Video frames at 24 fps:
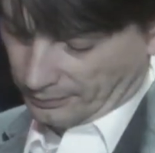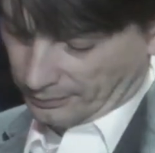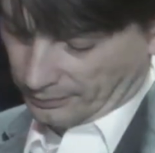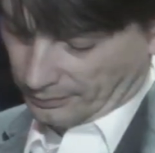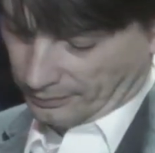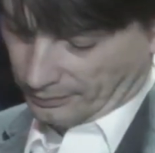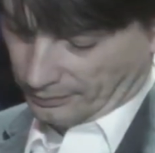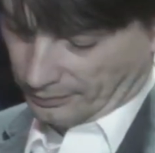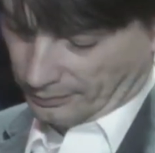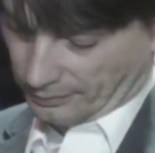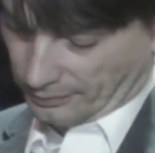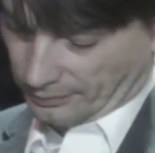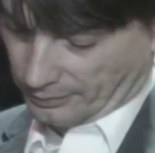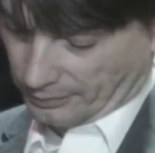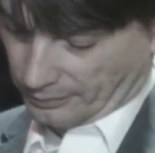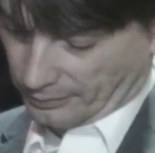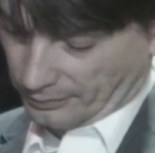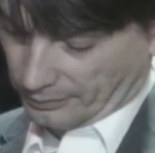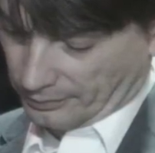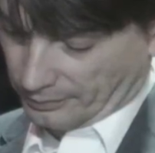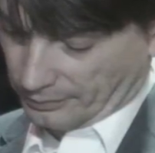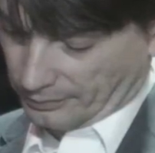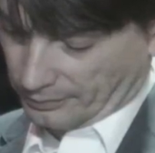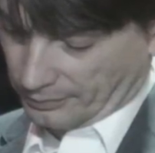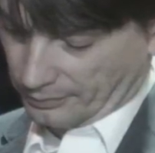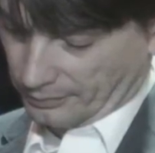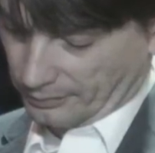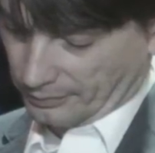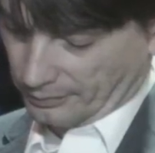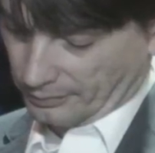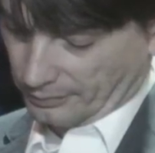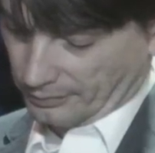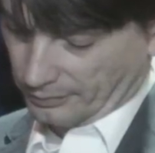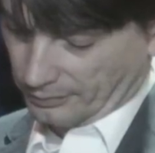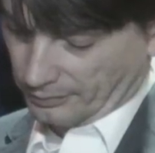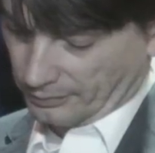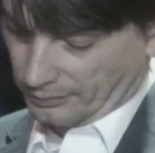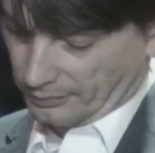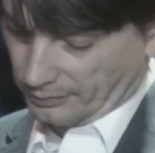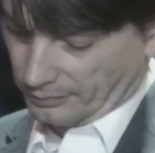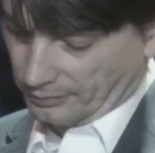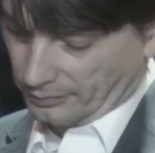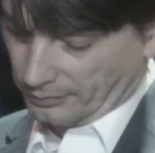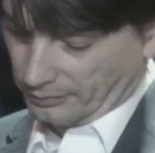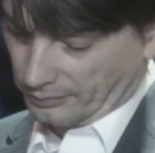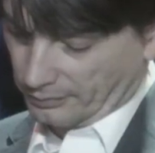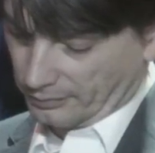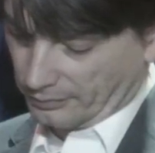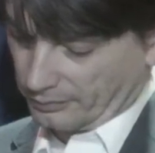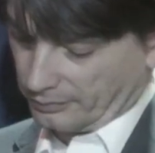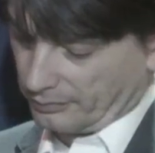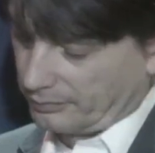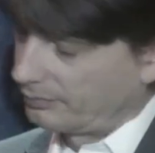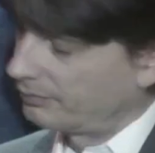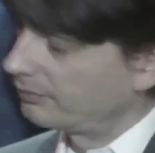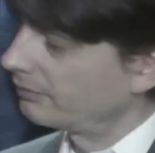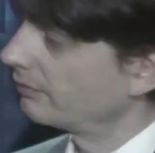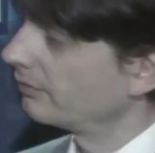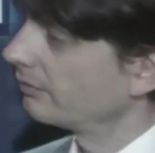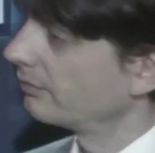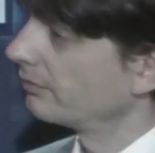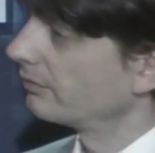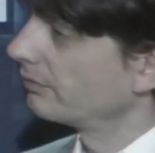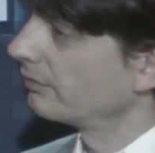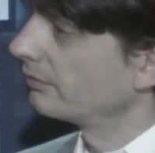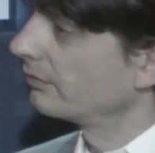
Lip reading: I know this is a conference.